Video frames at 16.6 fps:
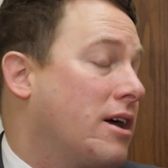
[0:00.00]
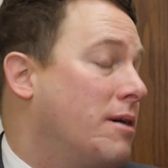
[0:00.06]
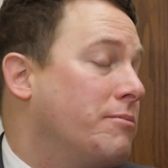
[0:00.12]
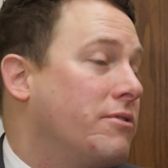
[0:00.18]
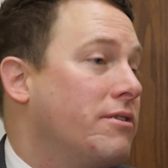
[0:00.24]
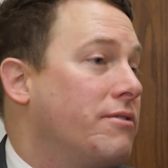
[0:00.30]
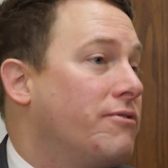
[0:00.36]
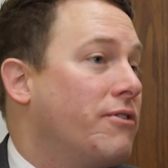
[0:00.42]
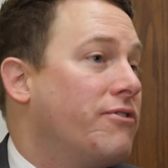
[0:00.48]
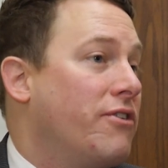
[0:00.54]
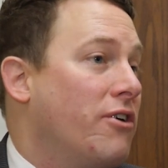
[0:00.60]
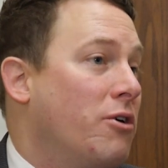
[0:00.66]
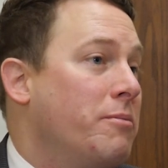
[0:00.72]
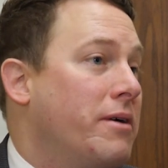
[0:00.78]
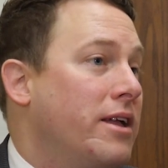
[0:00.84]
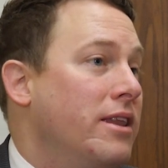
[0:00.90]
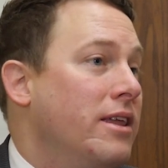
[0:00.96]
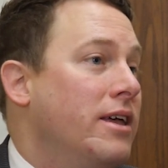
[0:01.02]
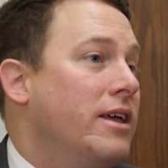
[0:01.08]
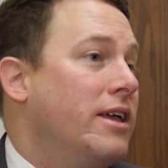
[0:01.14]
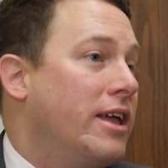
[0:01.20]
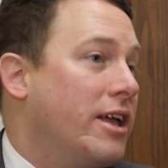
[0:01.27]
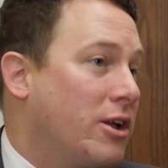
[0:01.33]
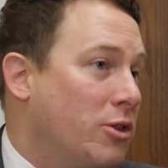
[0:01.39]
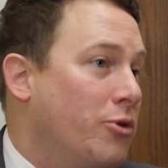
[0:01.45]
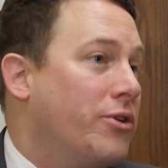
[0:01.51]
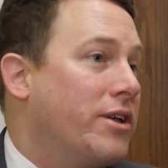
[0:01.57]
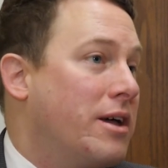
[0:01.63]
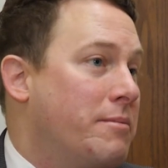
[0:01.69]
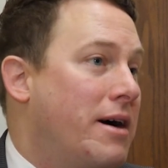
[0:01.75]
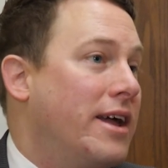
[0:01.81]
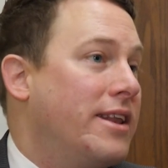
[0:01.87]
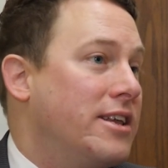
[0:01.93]
come to fulfillment, including
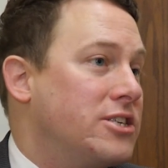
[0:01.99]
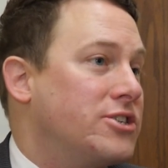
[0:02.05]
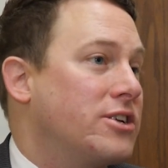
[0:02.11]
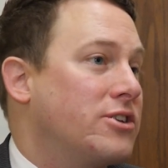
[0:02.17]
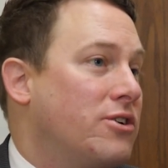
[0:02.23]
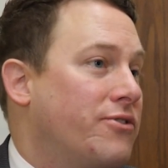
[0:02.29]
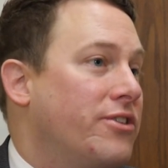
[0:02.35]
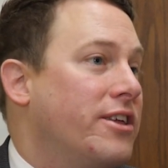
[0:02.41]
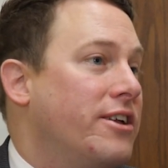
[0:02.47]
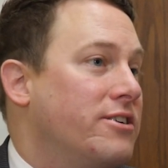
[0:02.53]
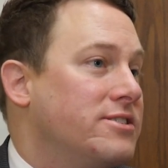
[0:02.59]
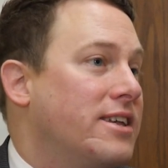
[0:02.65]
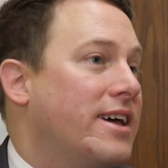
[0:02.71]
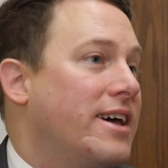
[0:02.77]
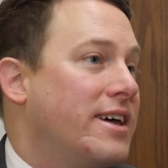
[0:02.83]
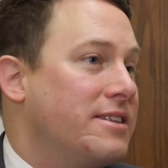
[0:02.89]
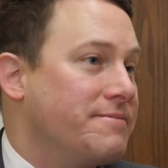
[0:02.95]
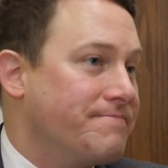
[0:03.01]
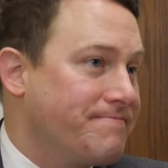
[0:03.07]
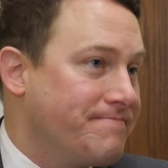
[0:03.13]
in my district over the years ahead.